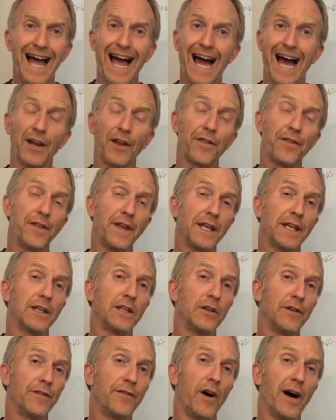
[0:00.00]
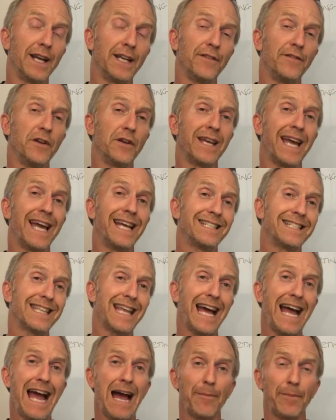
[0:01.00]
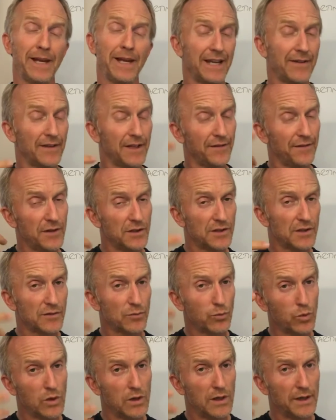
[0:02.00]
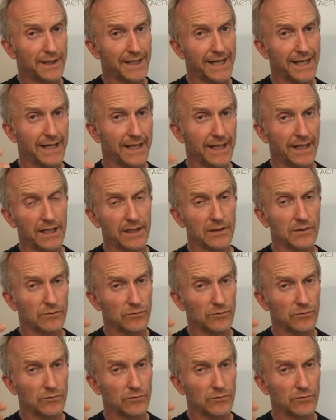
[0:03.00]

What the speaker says: and I think you'll find if you get into the habit, even if you just word it,